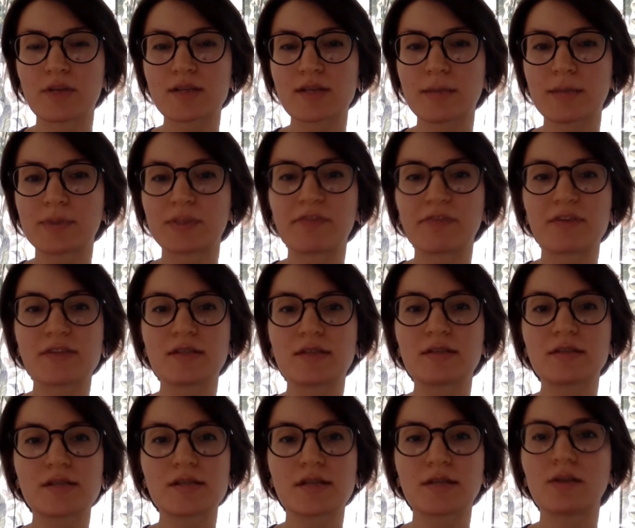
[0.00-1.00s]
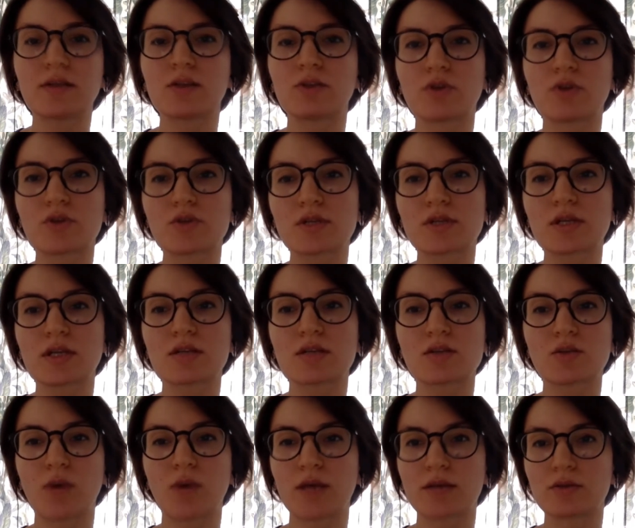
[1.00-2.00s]
For example, the facilities at the university
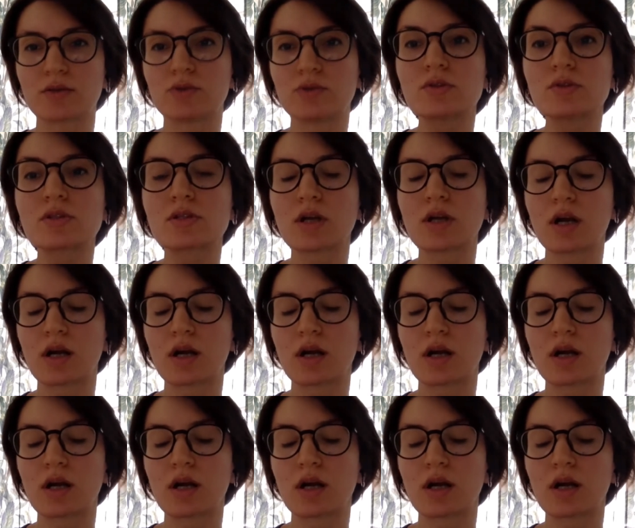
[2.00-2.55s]
is quite good.